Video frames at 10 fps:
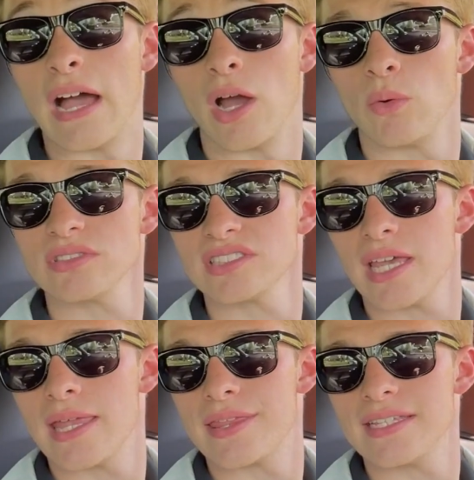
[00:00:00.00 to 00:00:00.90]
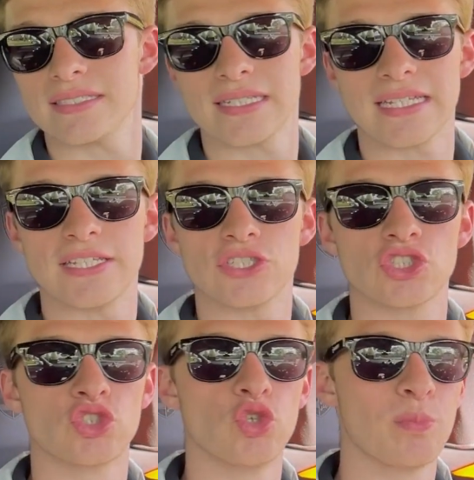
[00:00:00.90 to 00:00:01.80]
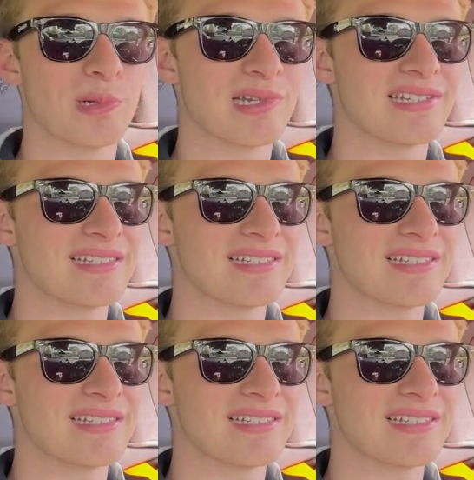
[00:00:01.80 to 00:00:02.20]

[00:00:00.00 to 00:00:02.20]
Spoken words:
I will say that this thing is super